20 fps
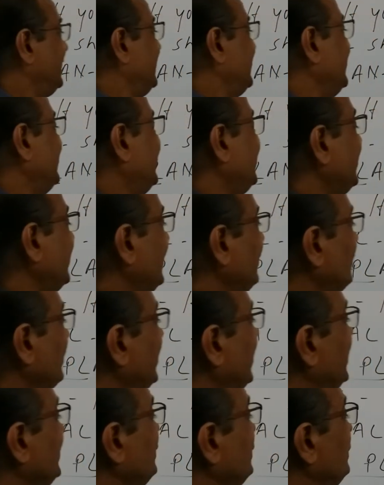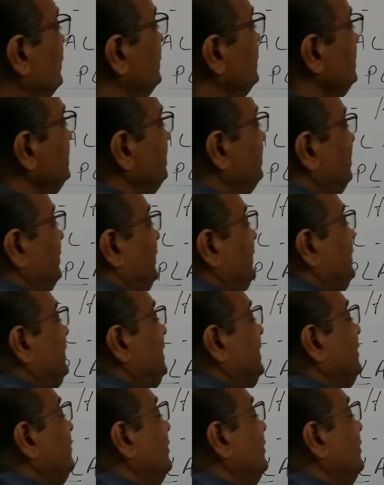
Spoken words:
Here I would like to give